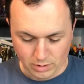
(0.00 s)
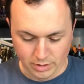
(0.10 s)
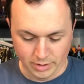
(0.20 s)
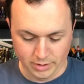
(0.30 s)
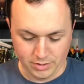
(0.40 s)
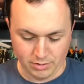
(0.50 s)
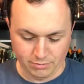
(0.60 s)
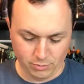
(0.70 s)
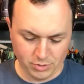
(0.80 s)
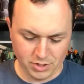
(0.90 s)
and it's
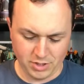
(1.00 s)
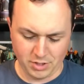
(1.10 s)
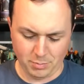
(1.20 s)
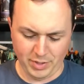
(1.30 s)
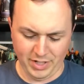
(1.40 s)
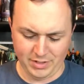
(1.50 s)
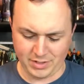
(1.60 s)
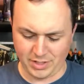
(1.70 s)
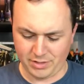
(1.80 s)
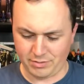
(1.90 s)
unfortunate that the
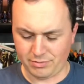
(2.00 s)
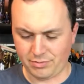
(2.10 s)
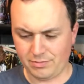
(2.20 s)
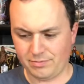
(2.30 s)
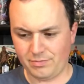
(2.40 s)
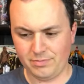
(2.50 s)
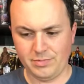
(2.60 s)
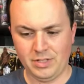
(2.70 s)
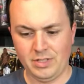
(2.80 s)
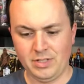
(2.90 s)
paint's kind of
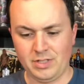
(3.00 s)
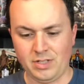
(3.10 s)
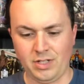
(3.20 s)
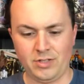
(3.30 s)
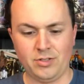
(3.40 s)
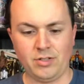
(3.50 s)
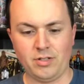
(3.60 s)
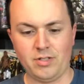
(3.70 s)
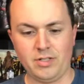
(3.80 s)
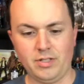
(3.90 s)
not good
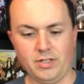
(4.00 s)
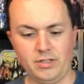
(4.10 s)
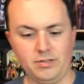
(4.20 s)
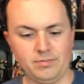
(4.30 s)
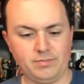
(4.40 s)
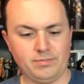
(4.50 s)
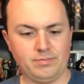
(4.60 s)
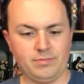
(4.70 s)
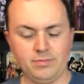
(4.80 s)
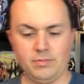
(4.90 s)
on the
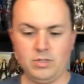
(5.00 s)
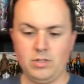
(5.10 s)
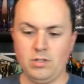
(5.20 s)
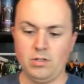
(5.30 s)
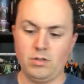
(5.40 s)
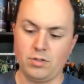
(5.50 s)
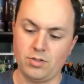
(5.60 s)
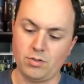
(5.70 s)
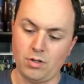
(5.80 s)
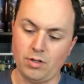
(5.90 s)

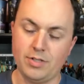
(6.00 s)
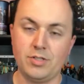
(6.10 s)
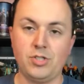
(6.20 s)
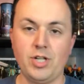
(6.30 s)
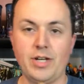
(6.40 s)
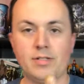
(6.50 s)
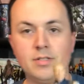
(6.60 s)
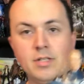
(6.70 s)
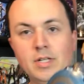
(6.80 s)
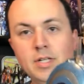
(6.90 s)
star on his
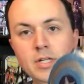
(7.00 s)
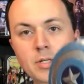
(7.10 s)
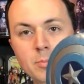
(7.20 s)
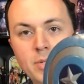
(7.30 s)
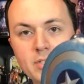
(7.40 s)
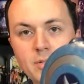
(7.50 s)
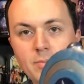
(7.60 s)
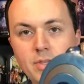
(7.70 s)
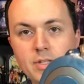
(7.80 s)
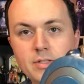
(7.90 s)
chest. Picked
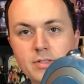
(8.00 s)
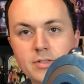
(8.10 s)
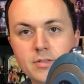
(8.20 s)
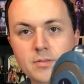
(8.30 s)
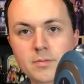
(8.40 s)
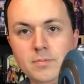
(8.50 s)
up this